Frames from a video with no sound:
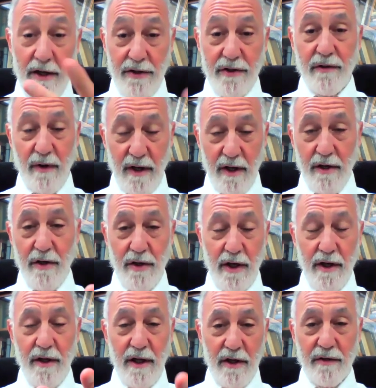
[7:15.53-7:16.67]
history, in
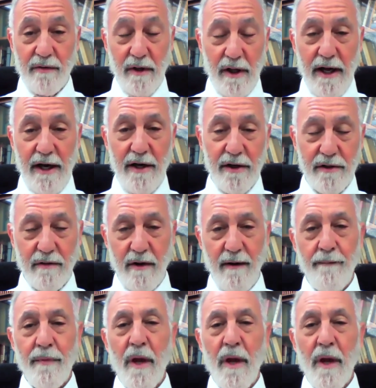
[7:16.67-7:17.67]
the Israelite history,